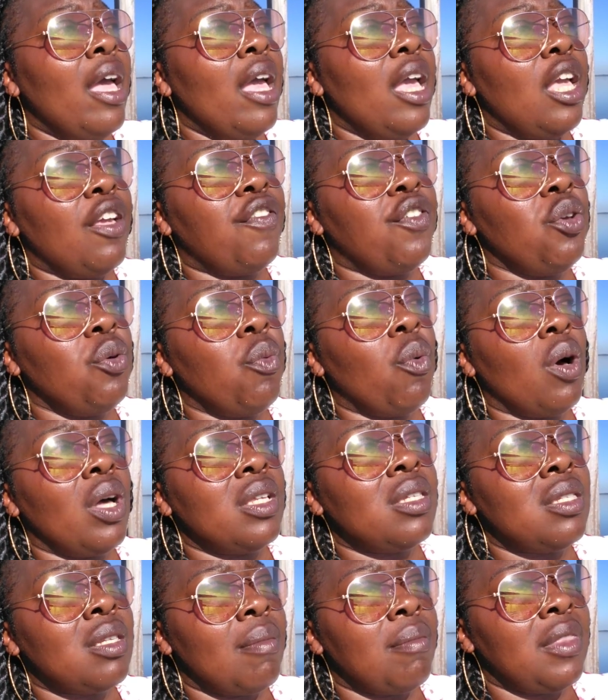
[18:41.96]
If you
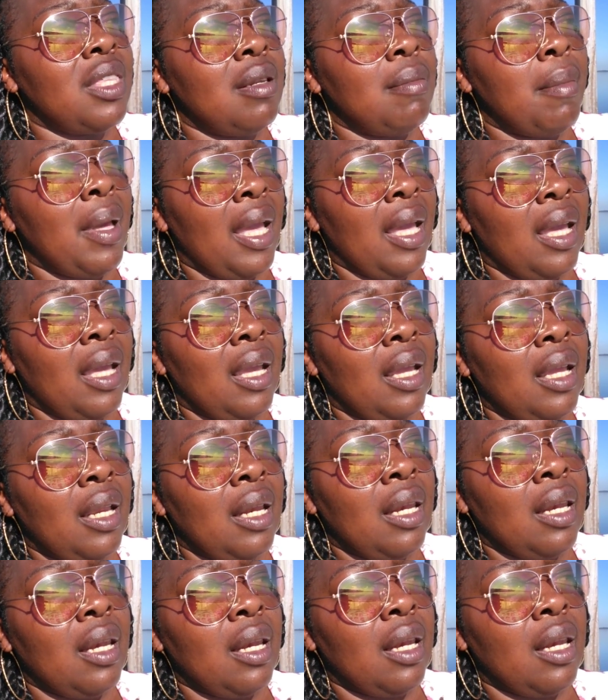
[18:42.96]
want something
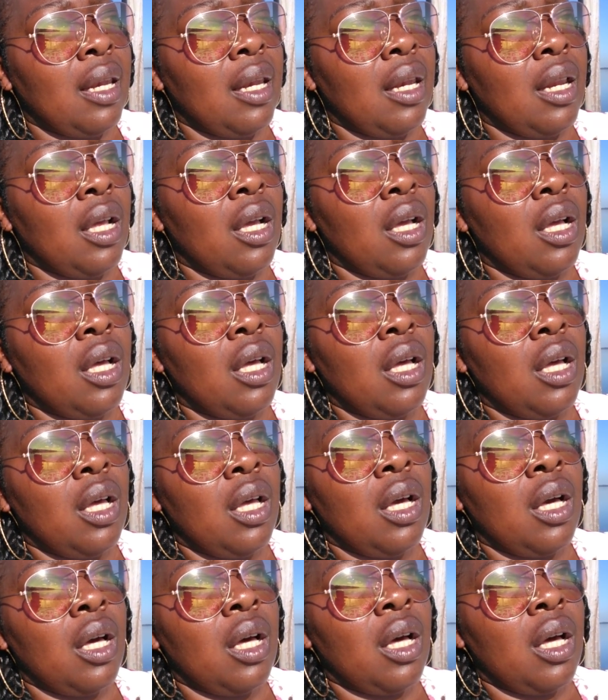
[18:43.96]
made,
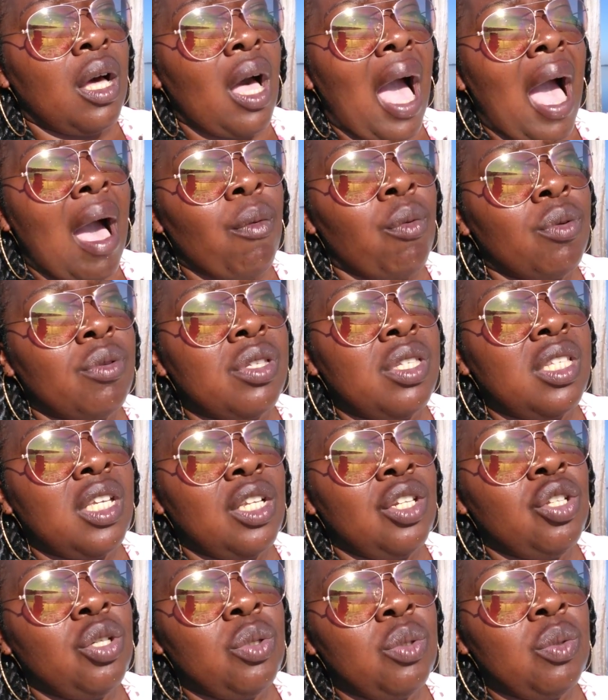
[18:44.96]
I will
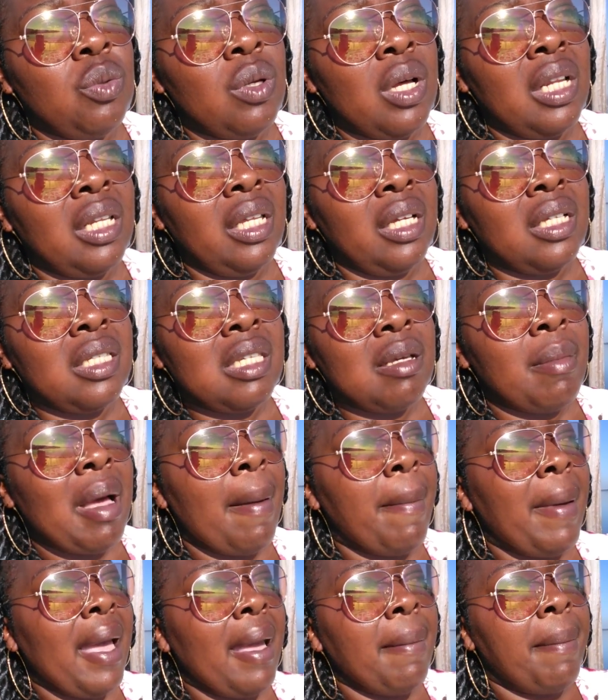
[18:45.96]
send you a link to
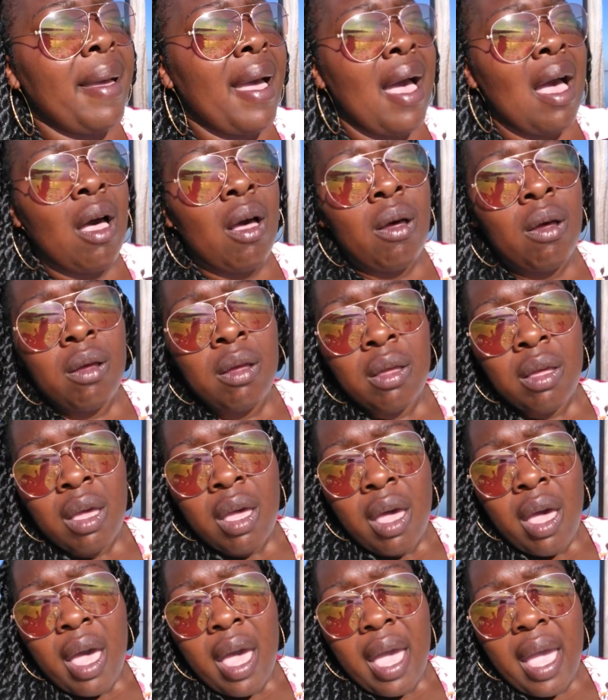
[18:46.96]
my PayPal,
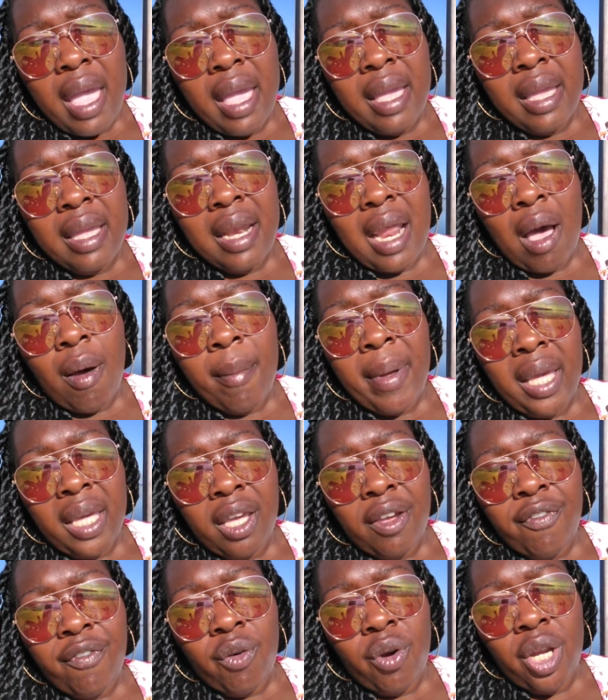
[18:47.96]
and I'll
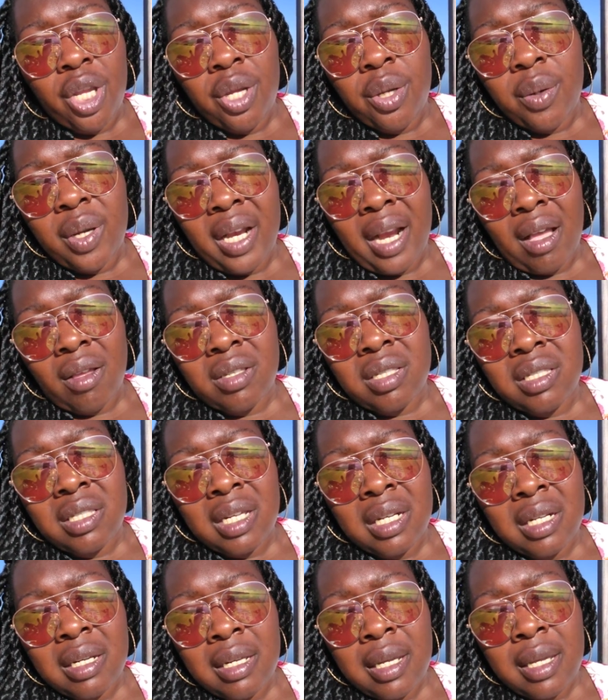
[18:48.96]
make it for you and I'll
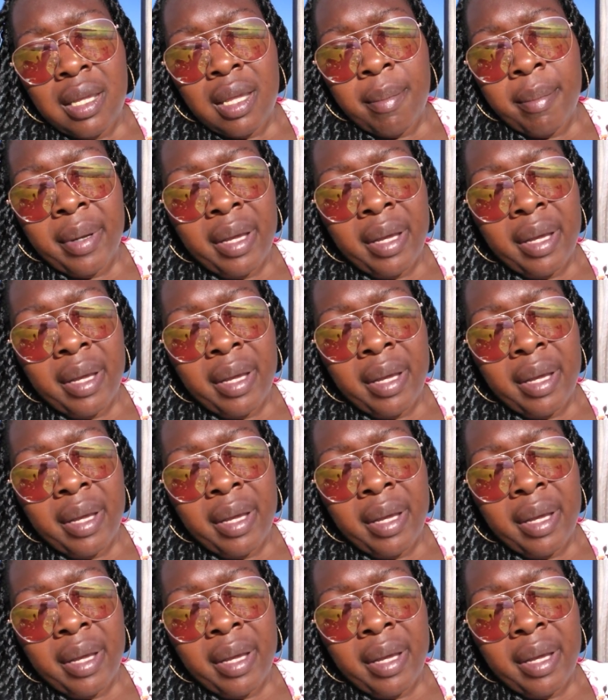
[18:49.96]
send it.